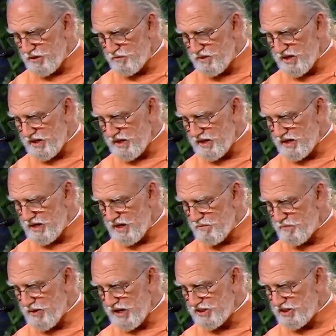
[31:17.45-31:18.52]
we can
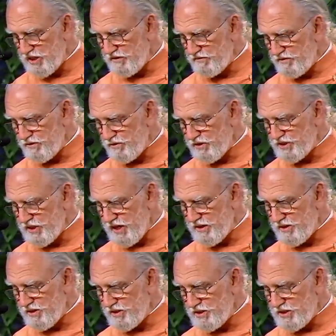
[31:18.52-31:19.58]
best influence
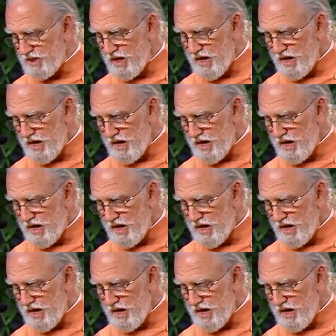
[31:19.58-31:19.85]
others.